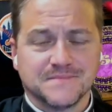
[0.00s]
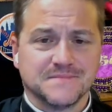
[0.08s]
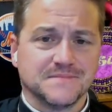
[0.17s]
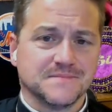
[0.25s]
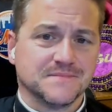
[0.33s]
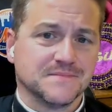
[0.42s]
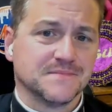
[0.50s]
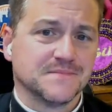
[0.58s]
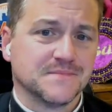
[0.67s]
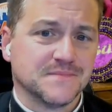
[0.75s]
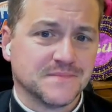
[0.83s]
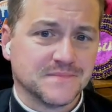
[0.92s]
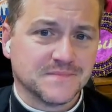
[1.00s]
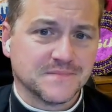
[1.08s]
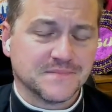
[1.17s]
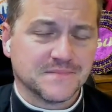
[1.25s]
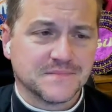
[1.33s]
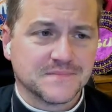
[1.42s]

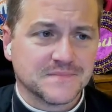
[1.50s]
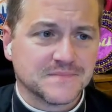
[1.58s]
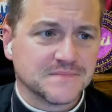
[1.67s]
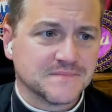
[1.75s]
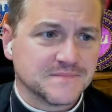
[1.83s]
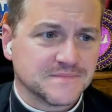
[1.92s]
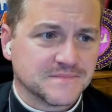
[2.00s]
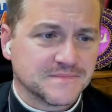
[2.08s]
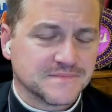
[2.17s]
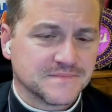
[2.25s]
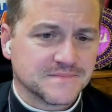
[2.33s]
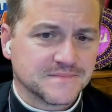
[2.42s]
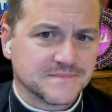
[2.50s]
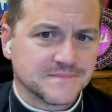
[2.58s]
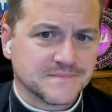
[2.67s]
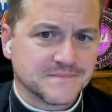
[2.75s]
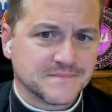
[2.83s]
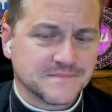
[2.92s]

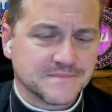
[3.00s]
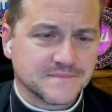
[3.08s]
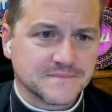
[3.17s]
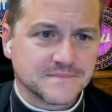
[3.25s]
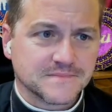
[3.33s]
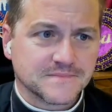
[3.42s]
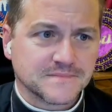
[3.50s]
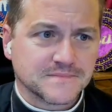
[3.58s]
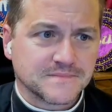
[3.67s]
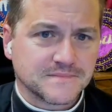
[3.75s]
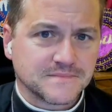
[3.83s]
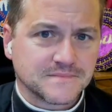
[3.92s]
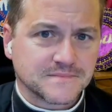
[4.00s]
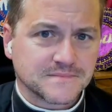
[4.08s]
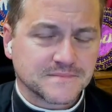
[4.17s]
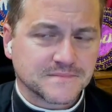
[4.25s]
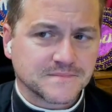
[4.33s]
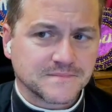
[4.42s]

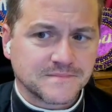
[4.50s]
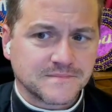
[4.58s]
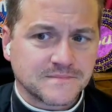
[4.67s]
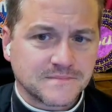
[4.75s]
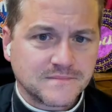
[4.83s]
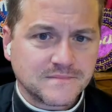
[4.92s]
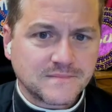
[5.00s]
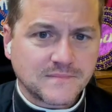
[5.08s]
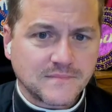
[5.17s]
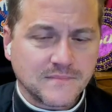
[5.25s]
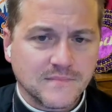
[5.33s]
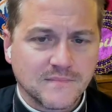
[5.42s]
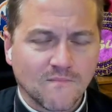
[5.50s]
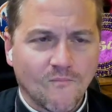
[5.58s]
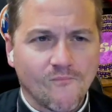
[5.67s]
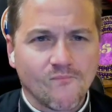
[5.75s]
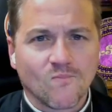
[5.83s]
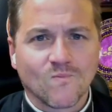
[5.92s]

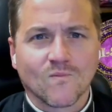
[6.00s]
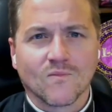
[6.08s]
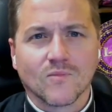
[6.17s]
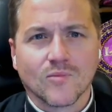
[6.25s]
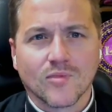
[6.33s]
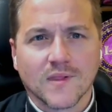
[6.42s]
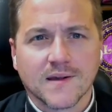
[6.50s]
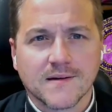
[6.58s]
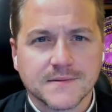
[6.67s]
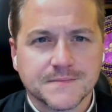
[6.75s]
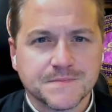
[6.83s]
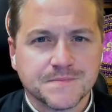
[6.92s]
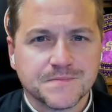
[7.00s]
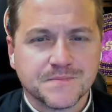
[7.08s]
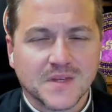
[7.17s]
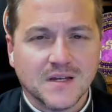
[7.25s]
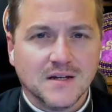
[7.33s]
Nobody speaks.